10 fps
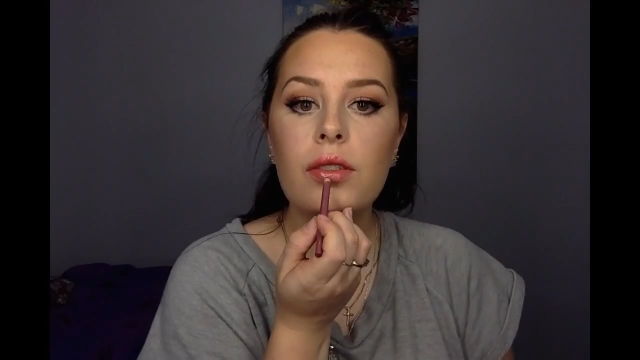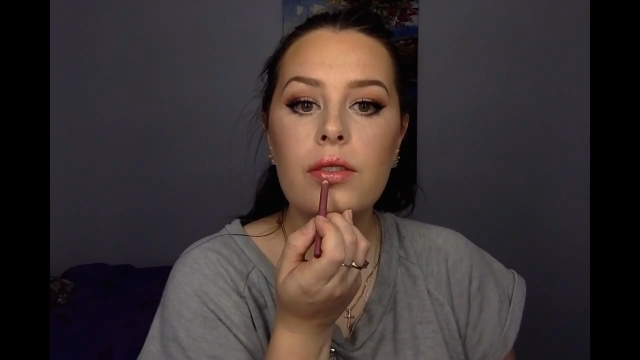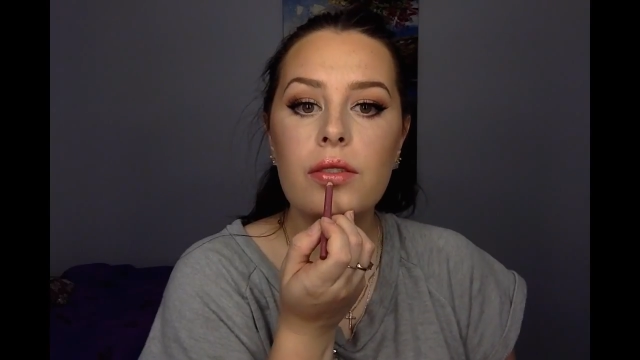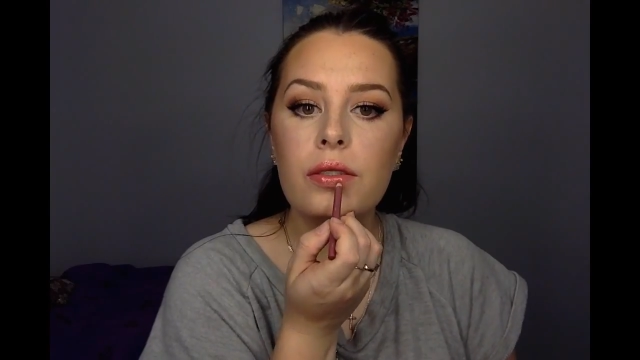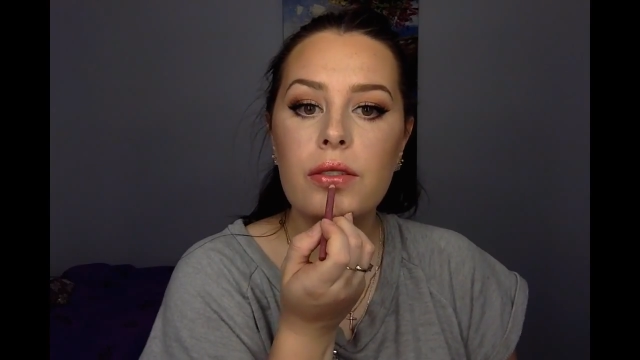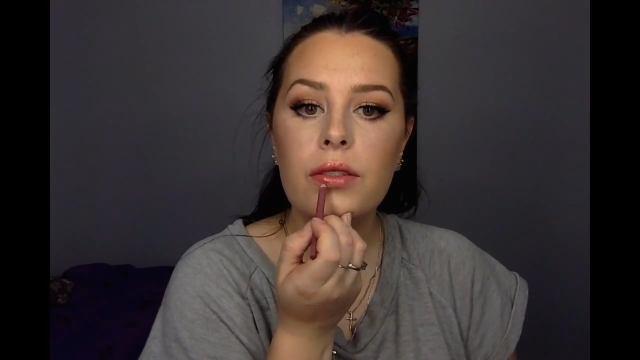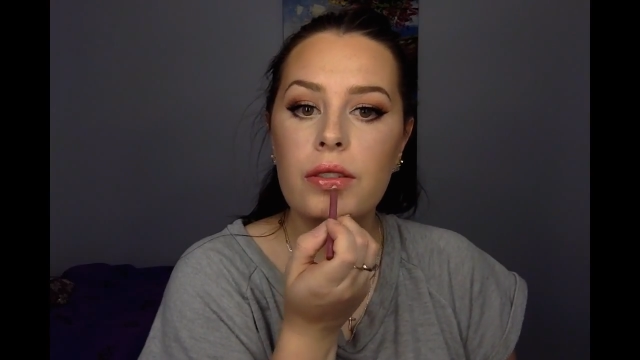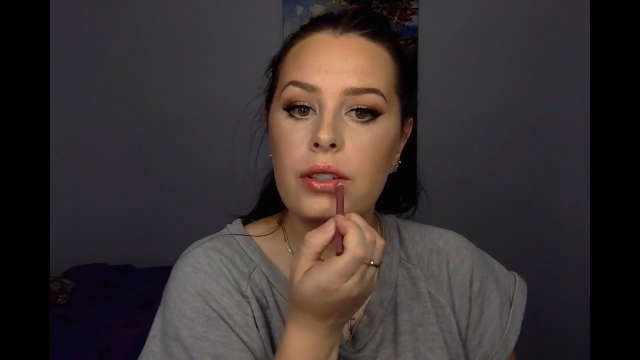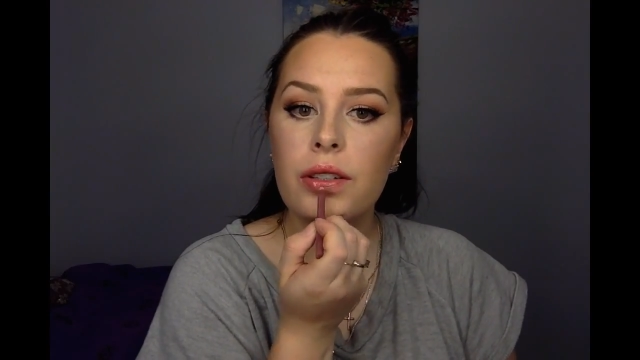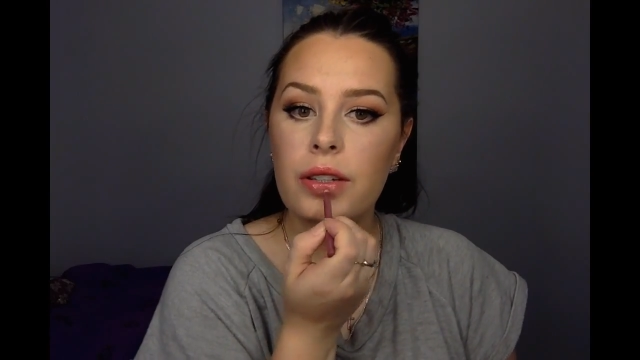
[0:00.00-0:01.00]
just
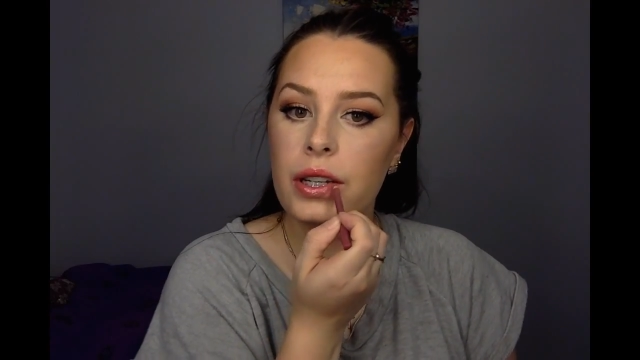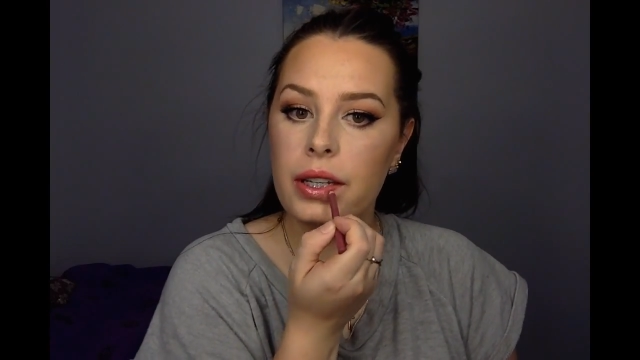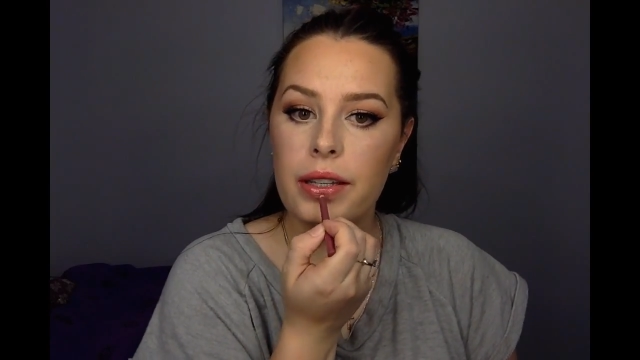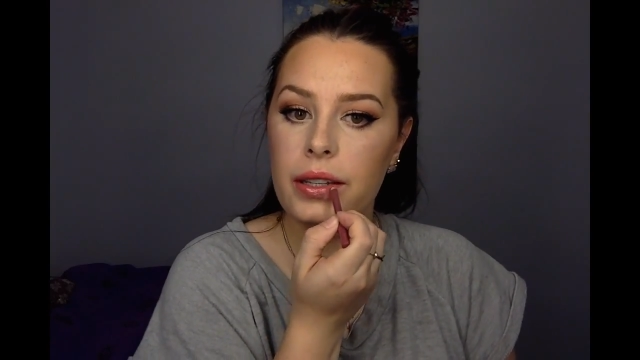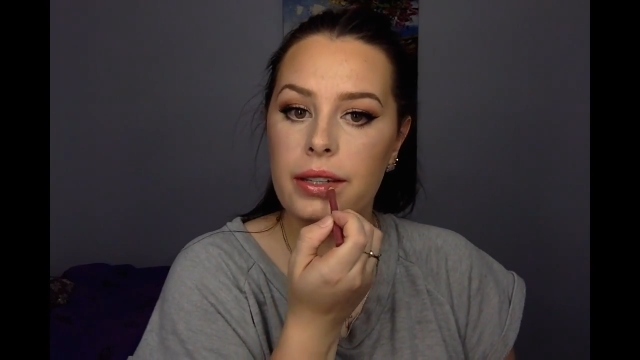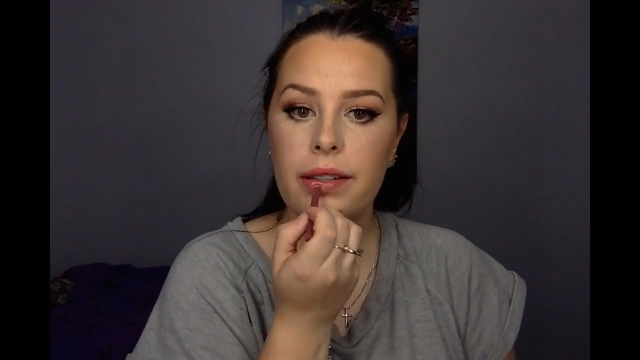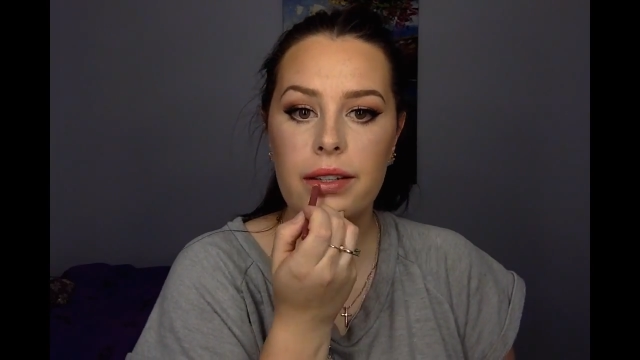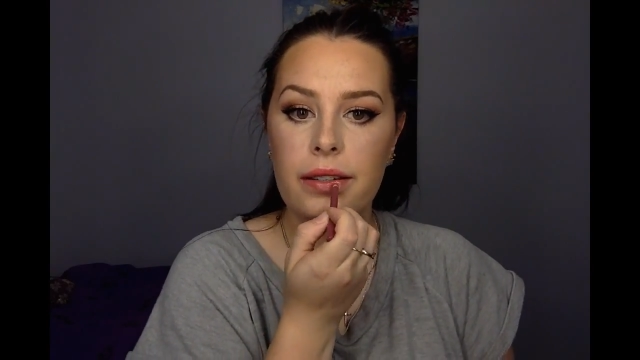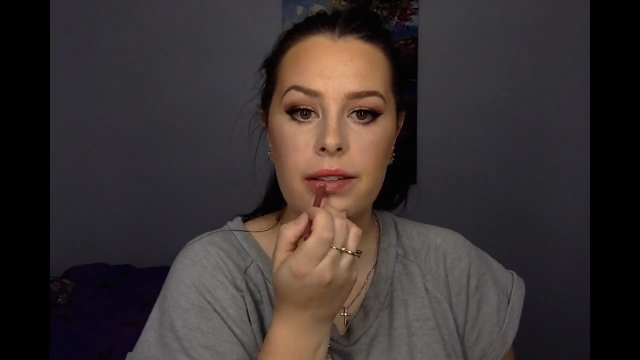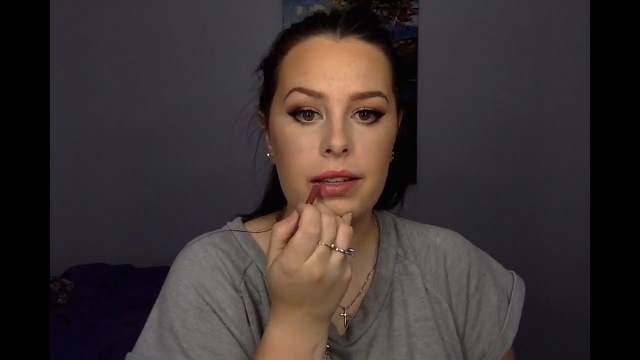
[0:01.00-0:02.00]
so it
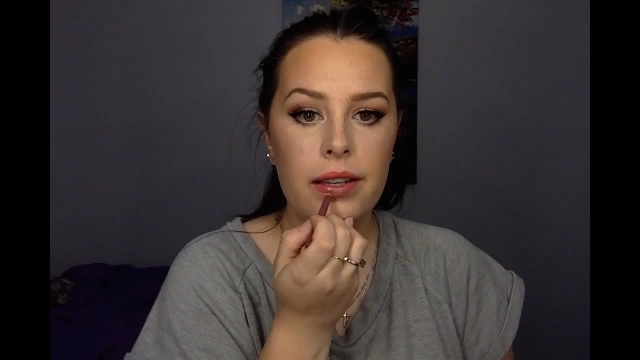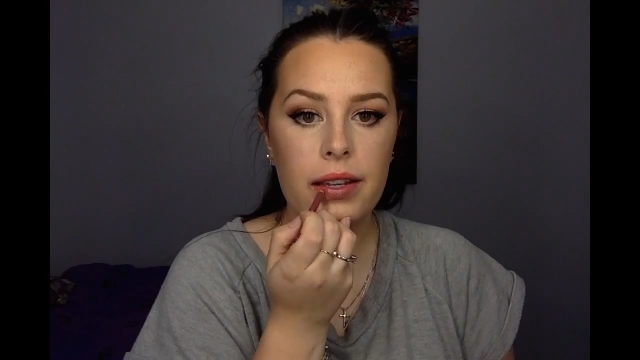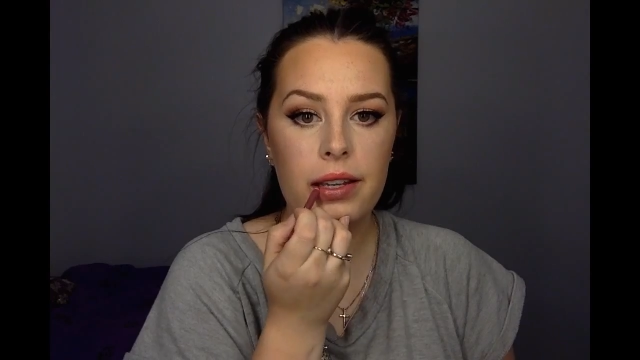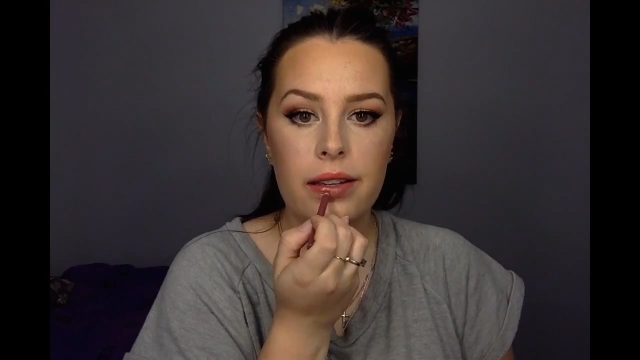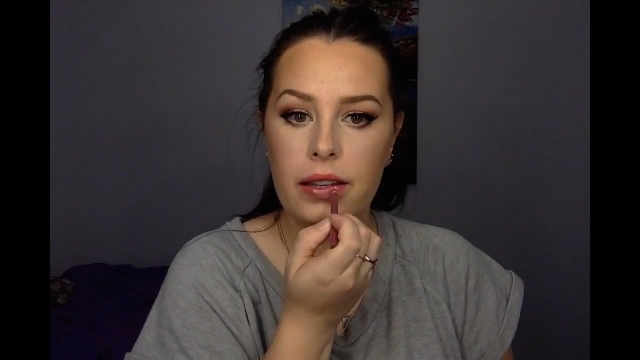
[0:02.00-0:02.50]
packs on the colour.